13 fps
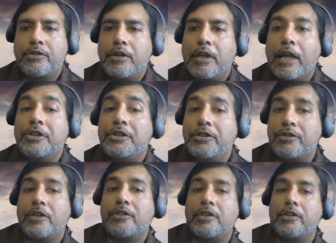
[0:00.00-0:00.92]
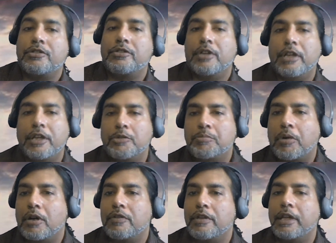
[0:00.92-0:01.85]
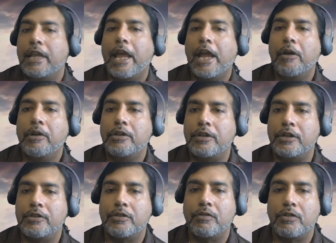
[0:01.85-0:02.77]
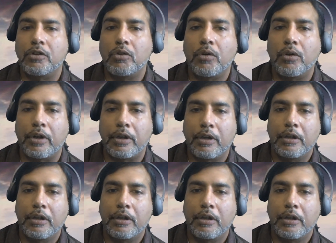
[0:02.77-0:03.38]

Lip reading: And she says this city is part of the inheritance of the Lord.